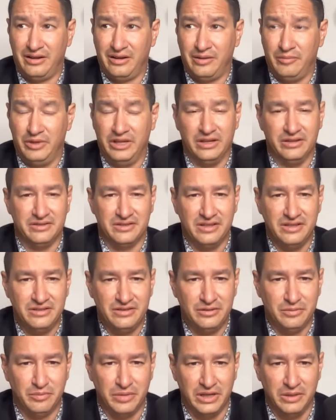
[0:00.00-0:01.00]
because these
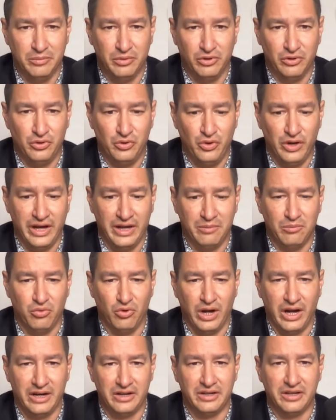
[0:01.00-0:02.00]
are people who had
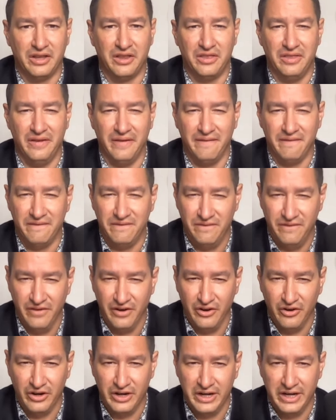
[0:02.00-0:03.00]
brought the
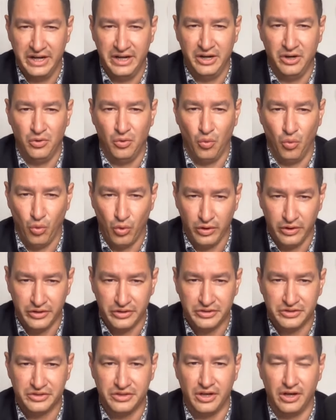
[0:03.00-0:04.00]
very
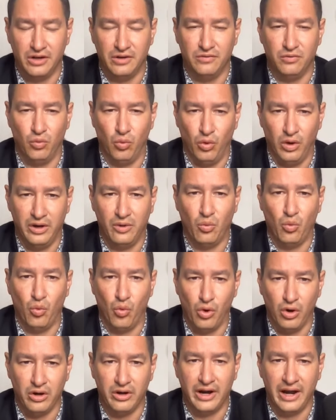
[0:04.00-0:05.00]
worst of what
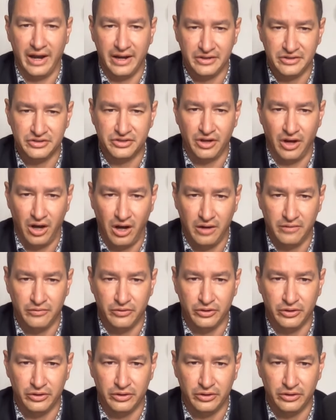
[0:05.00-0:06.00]
war has to
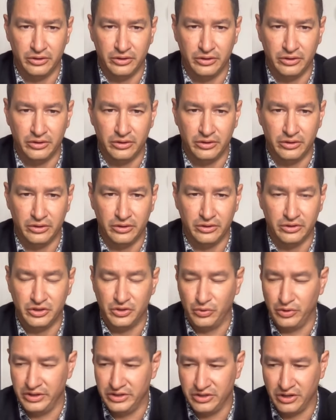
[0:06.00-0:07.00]
offer
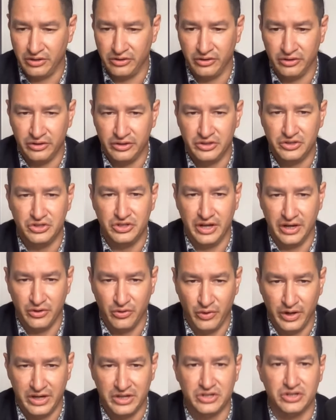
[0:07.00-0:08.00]
to each other
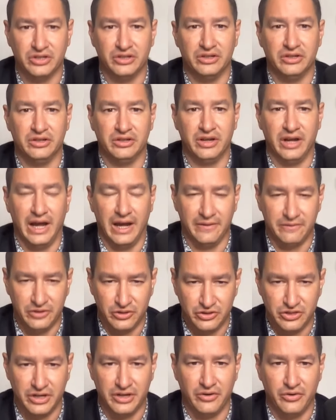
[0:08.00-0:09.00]
generation after
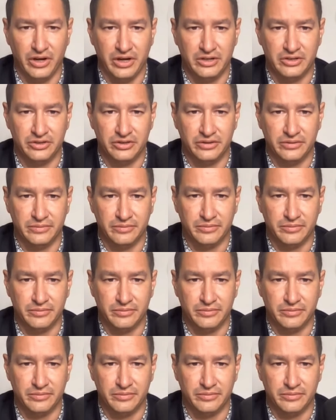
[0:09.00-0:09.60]
generation